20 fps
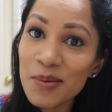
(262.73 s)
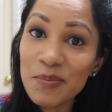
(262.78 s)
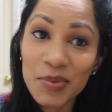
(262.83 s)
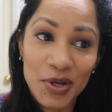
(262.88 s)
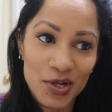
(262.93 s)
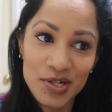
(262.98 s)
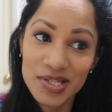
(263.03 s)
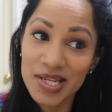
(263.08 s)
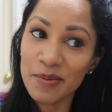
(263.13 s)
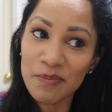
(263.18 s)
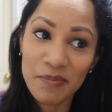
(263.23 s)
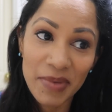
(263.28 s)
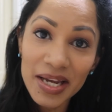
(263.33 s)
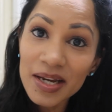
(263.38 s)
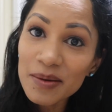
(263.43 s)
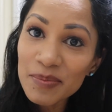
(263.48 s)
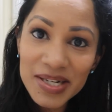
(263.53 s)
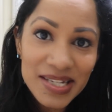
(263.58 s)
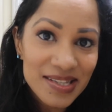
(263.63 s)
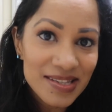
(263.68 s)
because I
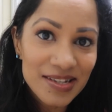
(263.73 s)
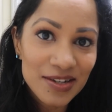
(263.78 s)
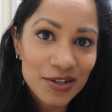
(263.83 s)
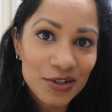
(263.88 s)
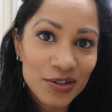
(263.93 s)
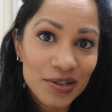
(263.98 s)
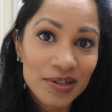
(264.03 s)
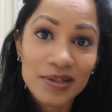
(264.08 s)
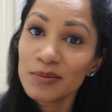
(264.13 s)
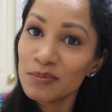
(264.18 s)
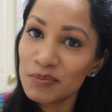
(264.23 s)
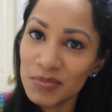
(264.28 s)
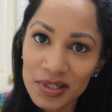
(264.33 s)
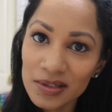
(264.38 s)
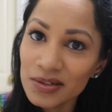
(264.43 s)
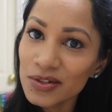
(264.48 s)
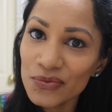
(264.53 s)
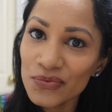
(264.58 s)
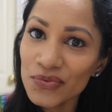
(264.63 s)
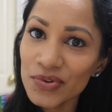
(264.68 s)
make my cereal
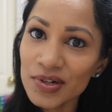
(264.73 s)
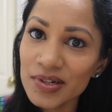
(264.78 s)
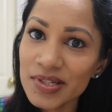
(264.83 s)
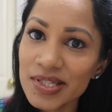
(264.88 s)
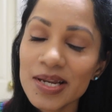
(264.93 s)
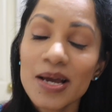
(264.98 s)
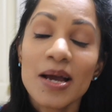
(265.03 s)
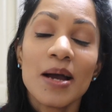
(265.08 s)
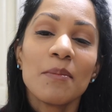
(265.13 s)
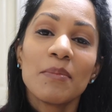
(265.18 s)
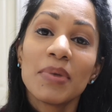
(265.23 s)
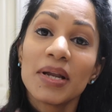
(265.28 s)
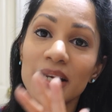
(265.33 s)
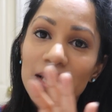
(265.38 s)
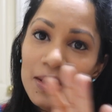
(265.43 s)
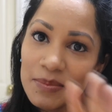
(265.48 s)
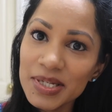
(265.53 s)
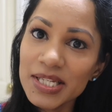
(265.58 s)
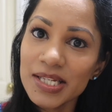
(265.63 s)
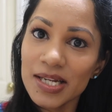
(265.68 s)
milk first, but
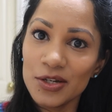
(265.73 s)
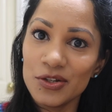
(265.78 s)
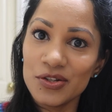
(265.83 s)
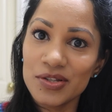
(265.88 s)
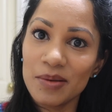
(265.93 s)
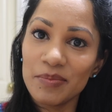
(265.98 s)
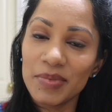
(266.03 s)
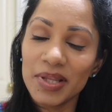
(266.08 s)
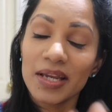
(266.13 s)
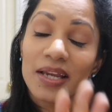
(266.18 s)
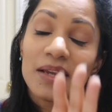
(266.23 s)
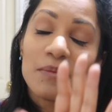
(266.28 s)
let me tell you something.